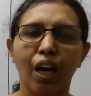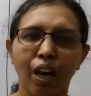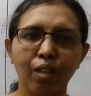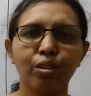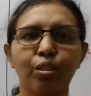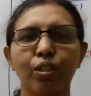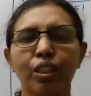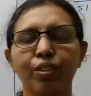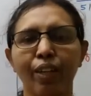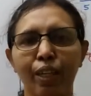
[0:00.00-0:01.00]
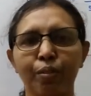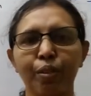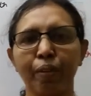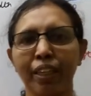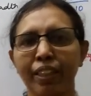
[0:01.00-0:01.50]
Hello students, welcome
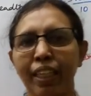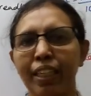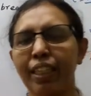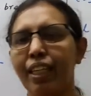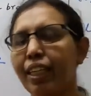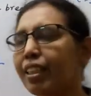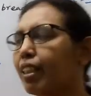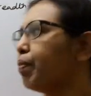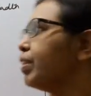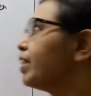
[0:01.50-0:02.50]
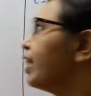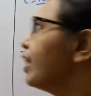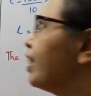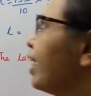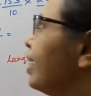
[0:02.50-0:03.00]
to Max and Tamil
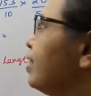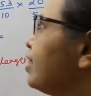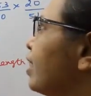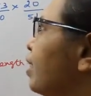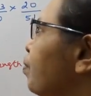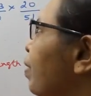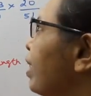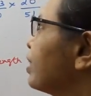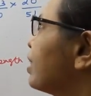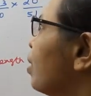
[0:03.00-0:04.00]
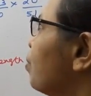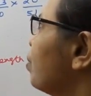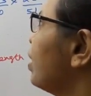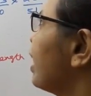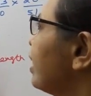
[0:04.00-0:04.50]
channel. 8th standard Max term
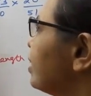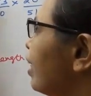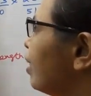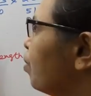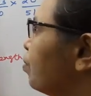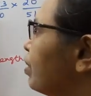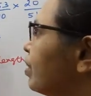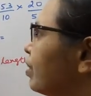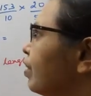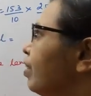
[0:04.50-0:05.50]
1 rational numbers.